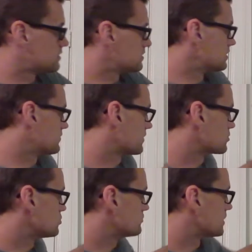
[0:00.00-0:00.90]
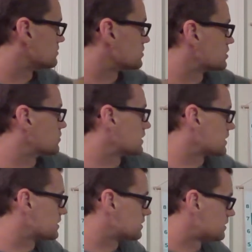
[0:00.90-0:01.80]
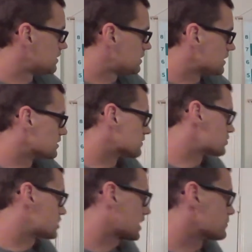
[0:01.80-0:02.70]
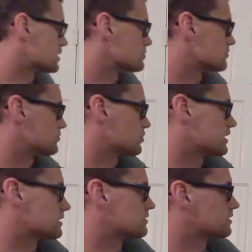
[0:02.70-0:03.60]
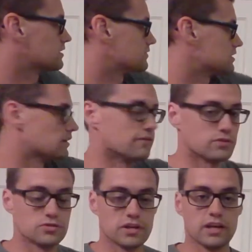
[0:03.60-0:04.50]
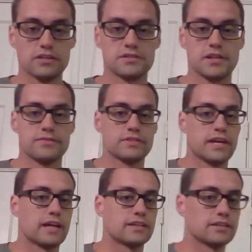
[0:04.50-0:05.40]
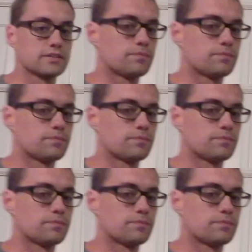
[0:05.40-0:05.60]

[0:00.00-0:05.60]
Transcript: if I were to move my rook away and give checkmate before I could think of using any discovered tactics.